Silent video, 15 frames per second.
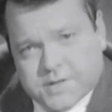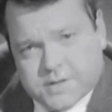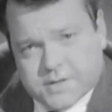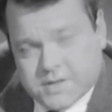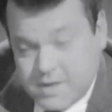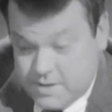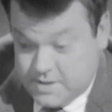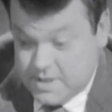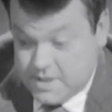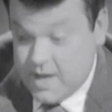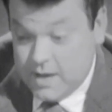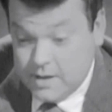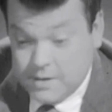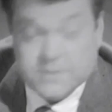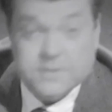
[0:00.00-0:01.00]
And the
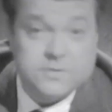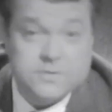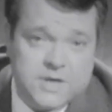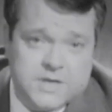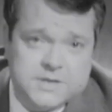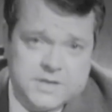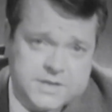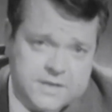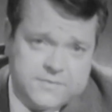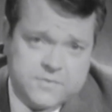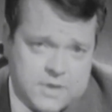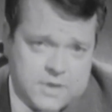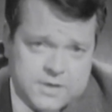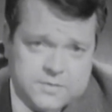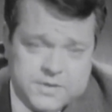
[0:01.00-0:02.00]
Italians and the rest, as I've
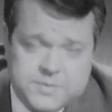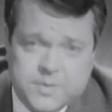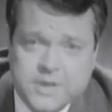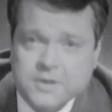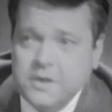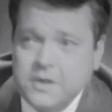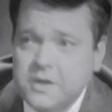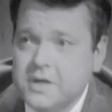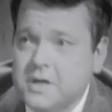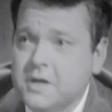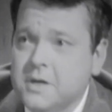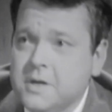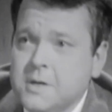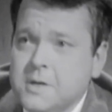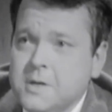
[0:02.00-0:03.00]
tried to explain earlier,
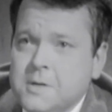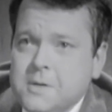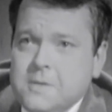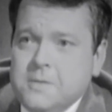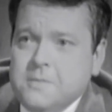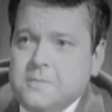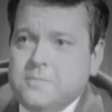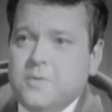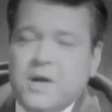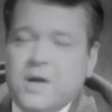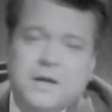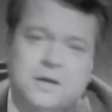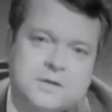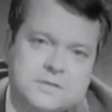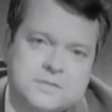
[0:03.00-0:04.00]
well,